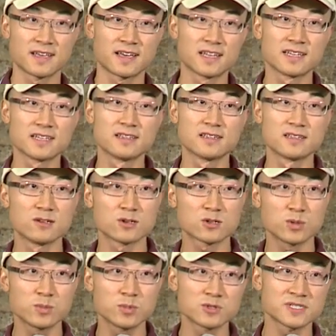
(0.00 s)
And in the
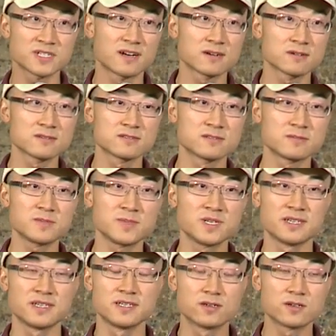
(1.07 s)
local push algorithm,
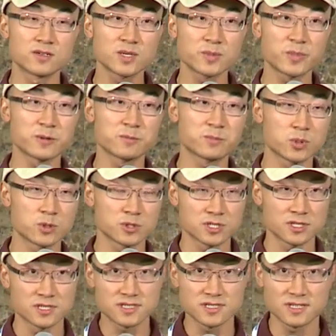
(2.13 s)
it only
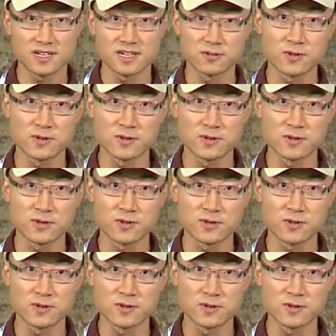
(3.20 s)
pushes a uh,